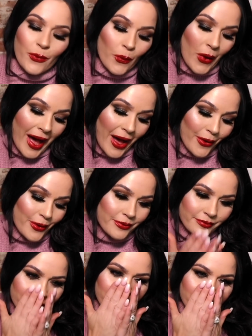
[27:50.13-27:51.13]
Wow.
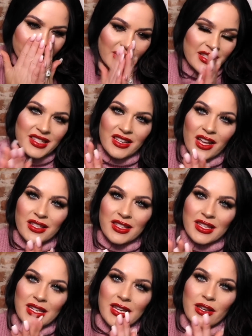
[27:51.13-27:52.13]
It's not
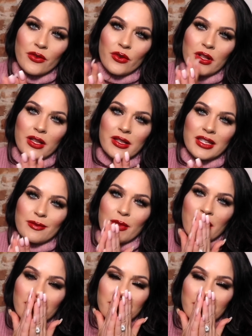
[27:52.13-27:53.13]
sticky at all. It
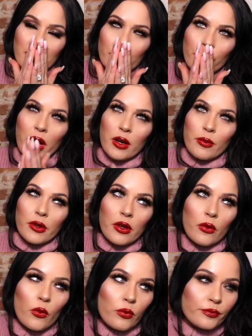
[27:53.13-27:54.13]
smells
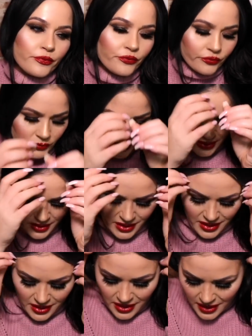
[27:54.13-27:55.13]
incredible.
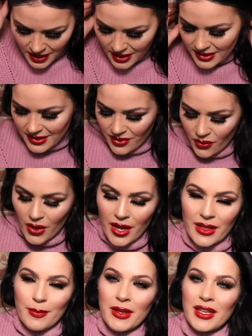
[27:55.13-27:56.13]
So
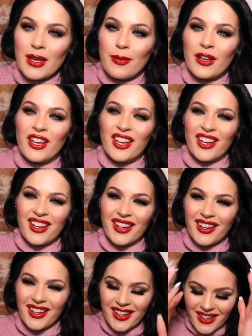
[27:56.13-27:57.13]
let me keep
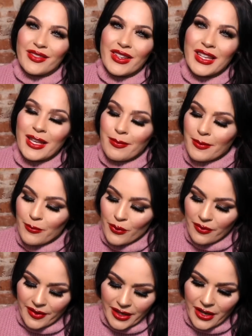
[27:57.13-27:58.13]
it, let me keep it moving,